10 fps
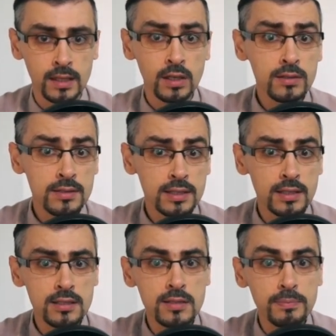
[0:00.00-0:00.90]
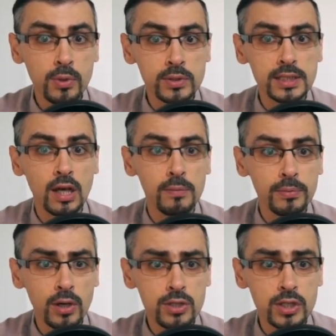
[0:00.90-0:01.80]
Consider supporting our
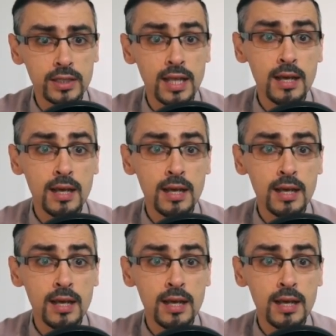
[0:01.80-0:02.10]
project